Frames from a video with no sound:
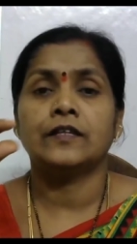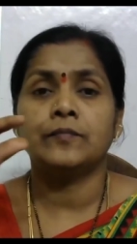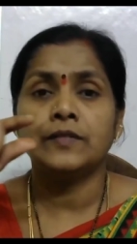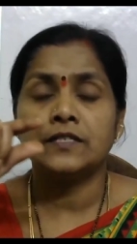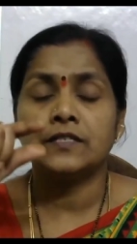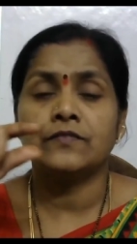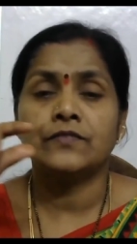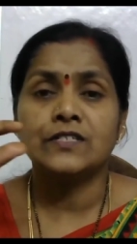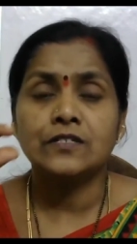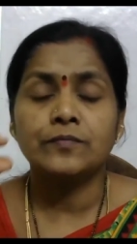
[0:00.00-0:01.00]
that means in the
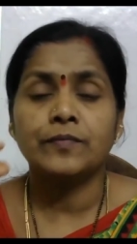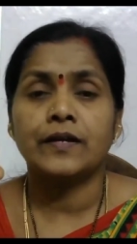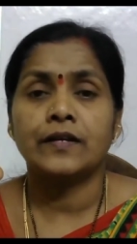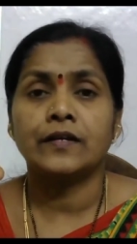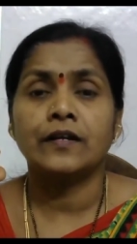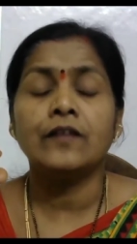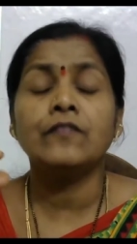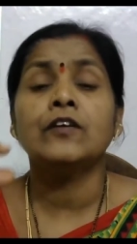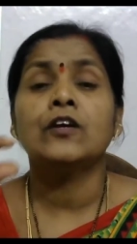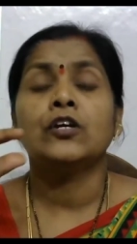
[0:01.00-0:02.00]
first
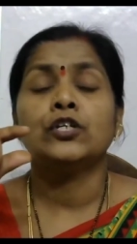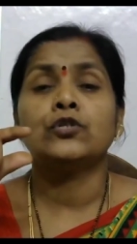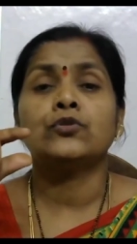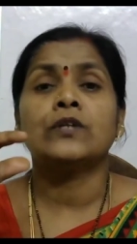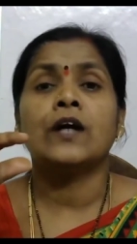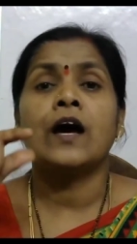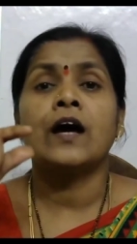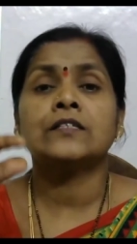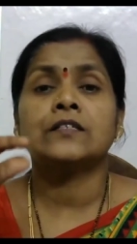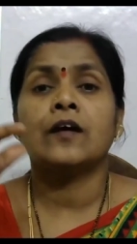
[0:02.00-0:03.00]
paragraph, you should
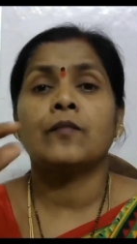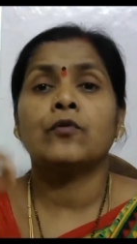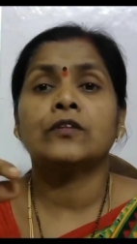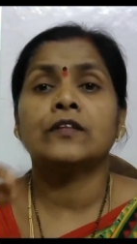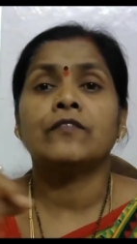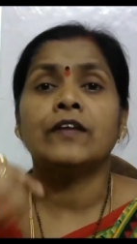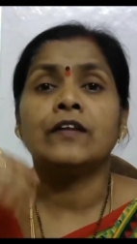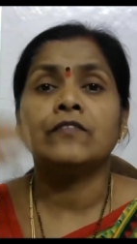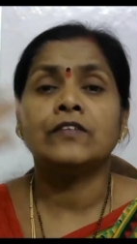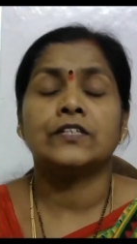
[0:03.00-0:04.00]
ask about the
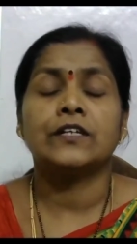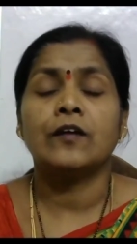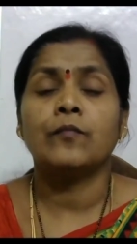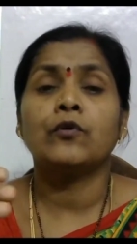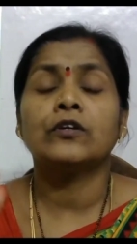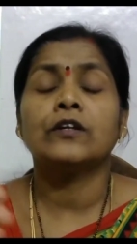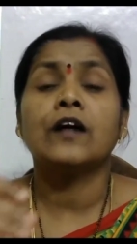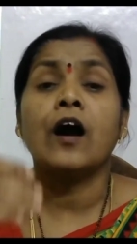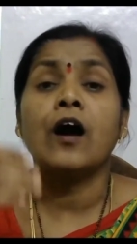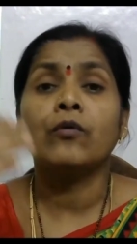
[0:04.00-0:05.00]
well-wishing, about
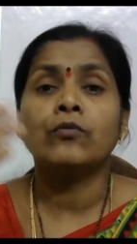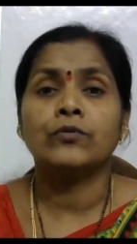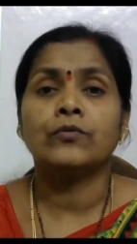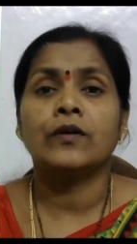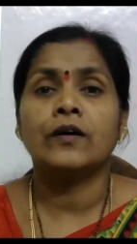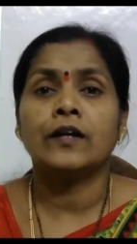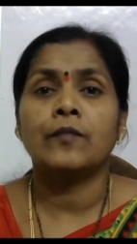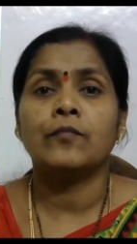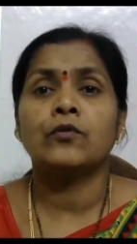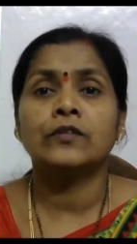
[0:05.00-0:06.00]
how you are,
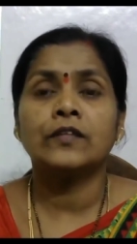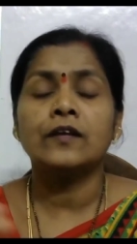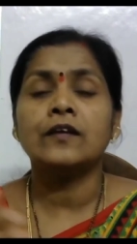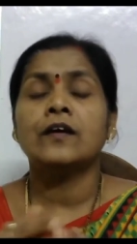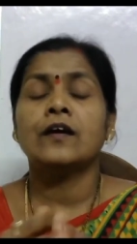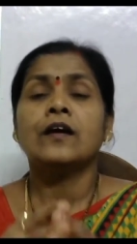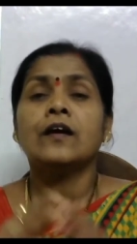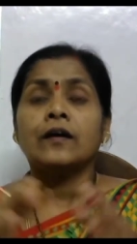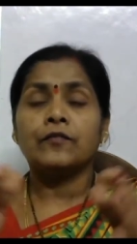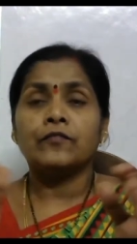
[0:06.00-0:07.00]
about the
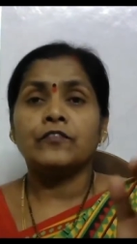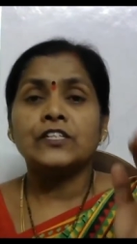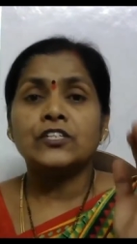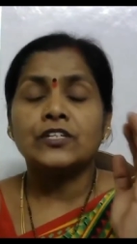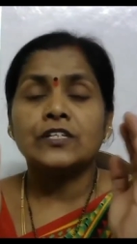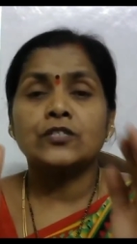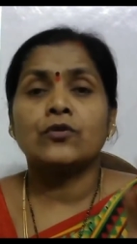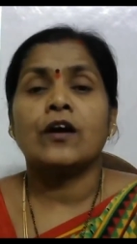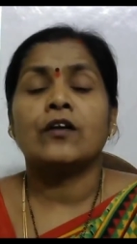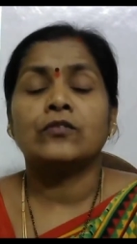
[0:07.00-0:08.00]
wishes
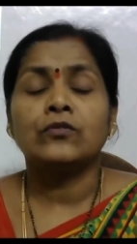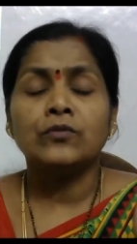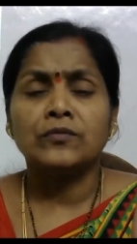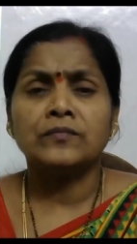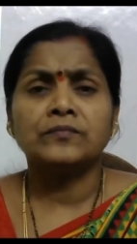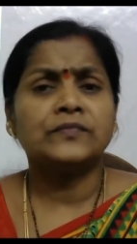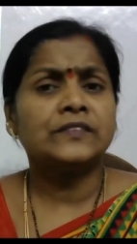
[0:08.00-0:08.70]
you have to,